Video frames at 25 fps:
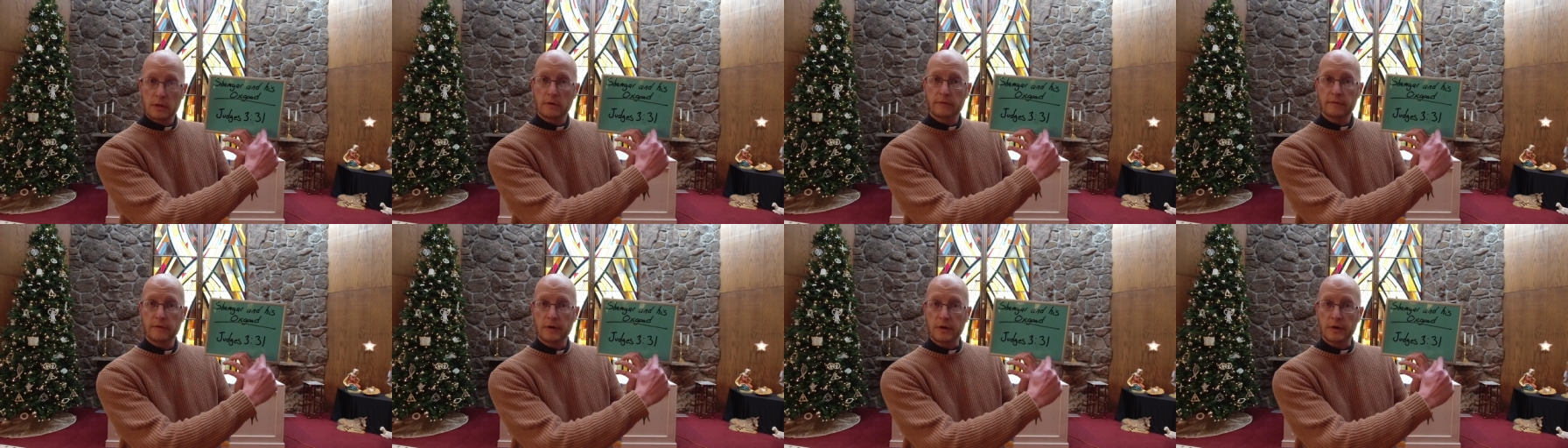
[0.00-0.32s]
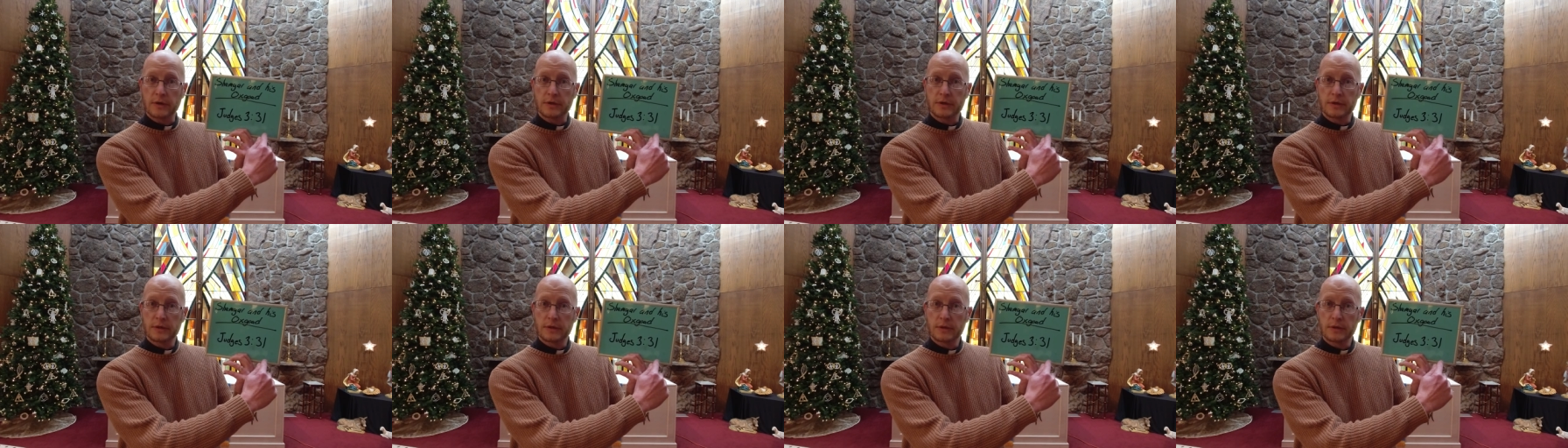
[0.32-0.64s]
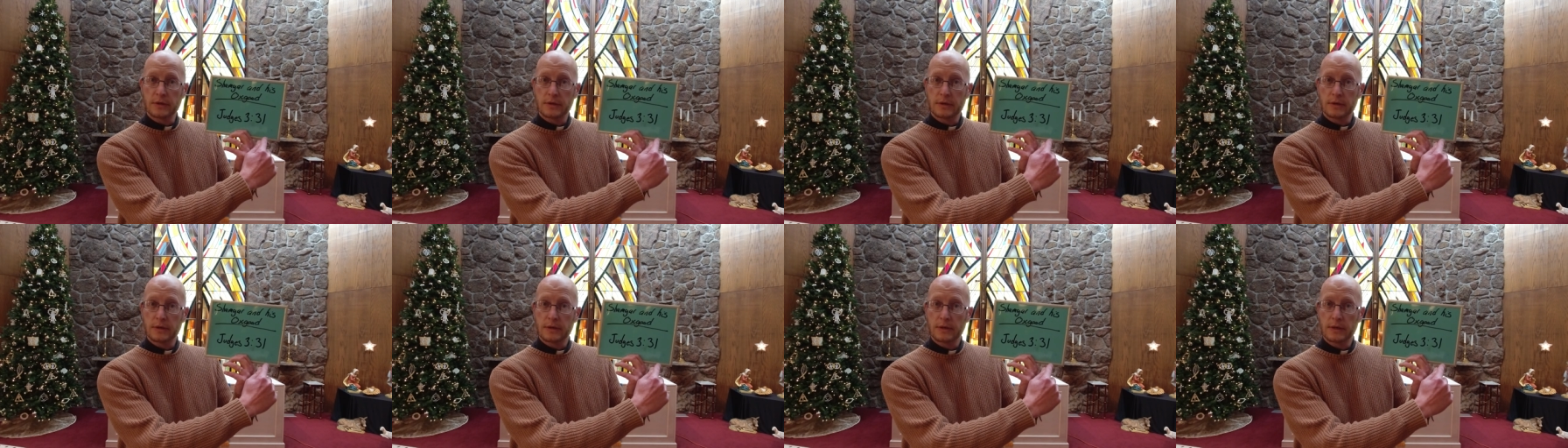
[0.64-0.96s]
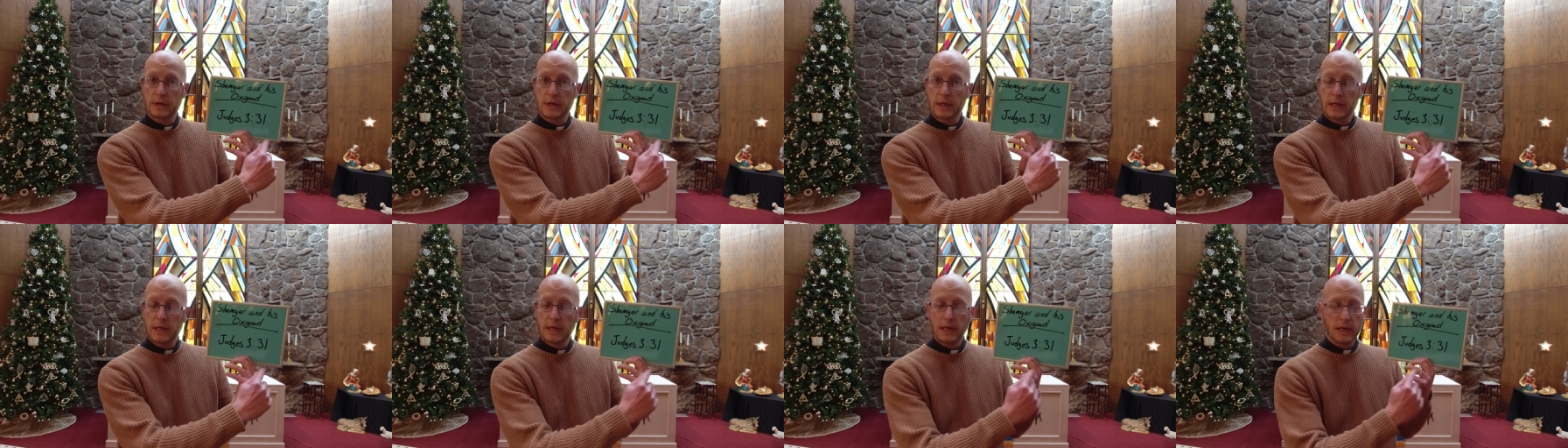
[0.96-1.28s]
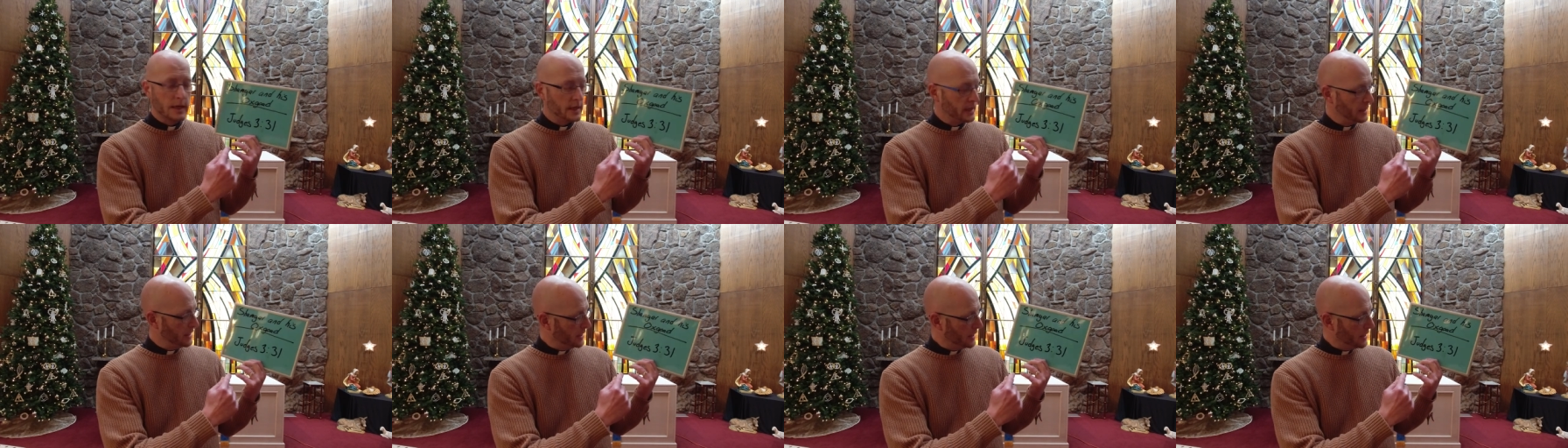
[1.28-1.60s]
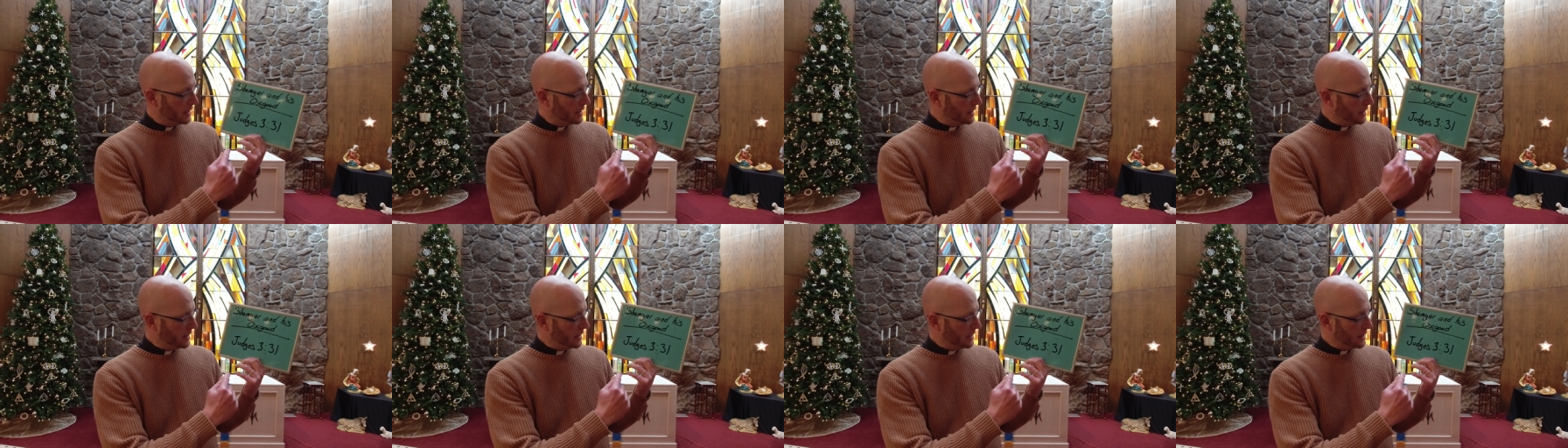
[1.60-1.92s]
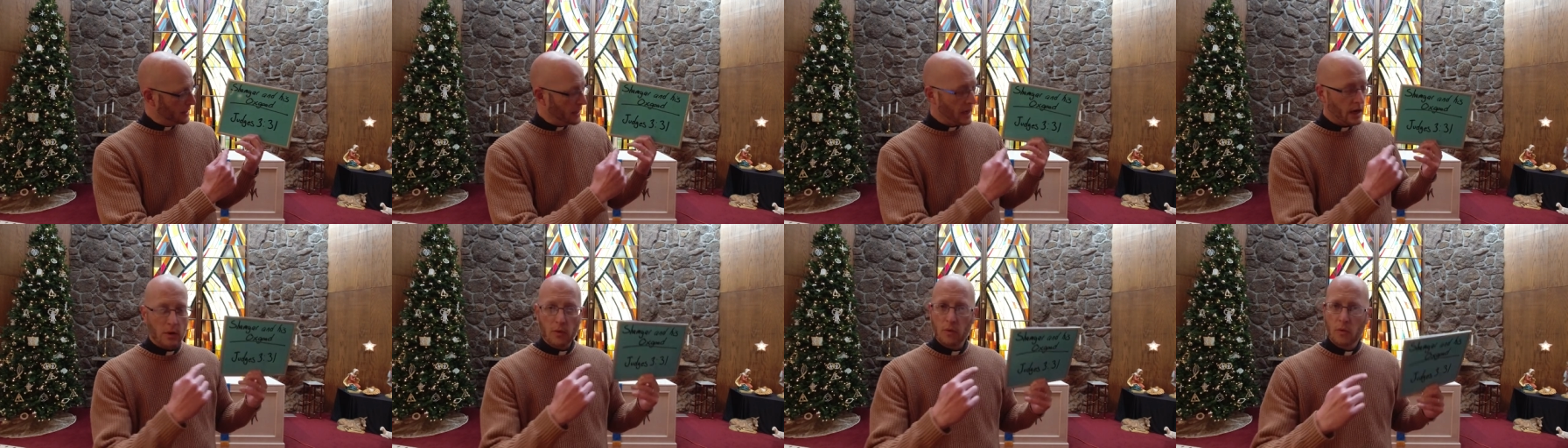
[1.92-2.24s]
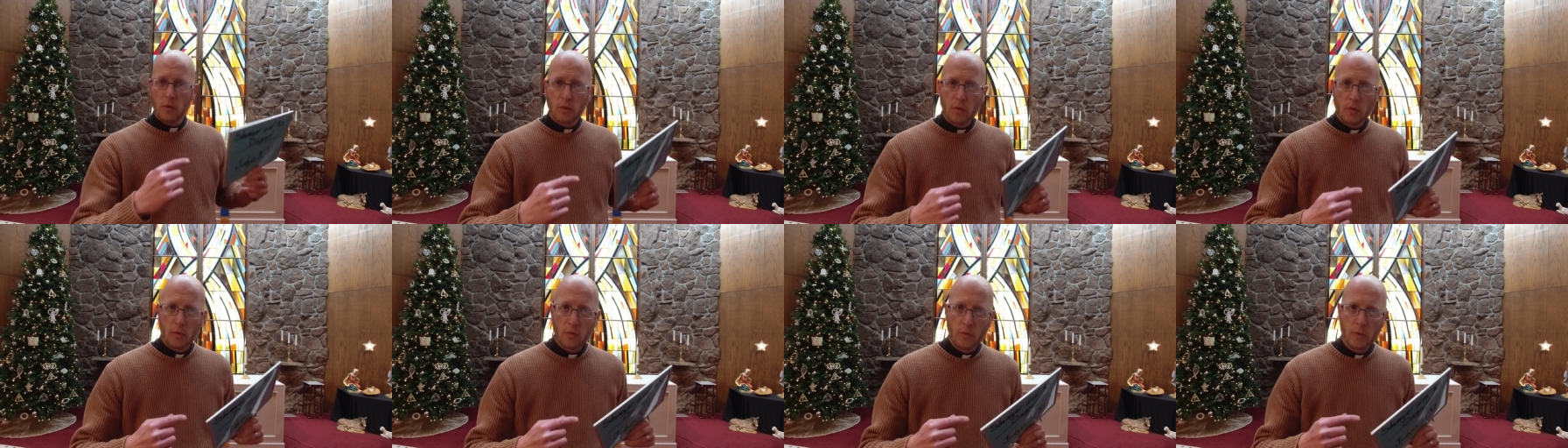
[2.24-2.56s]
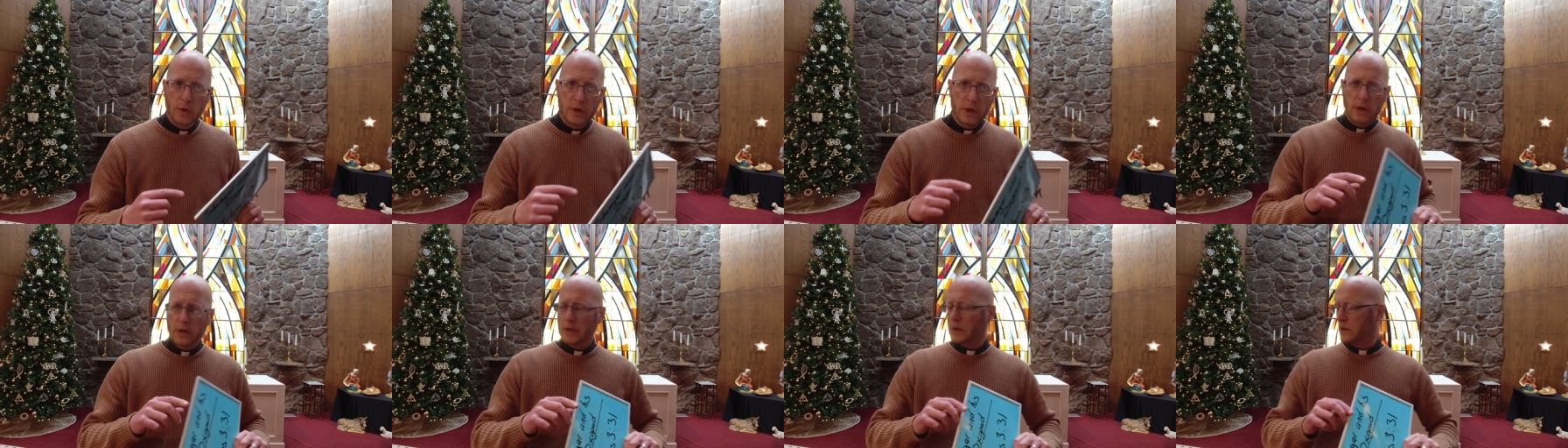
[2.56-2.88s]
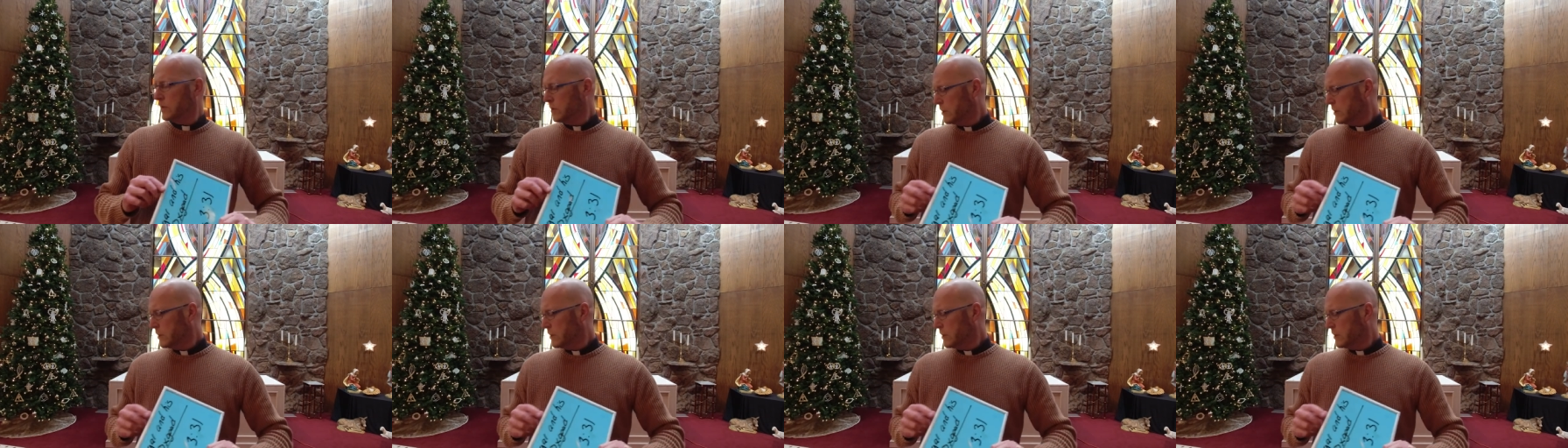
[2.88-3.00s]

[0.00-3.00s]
little verse. Now, when you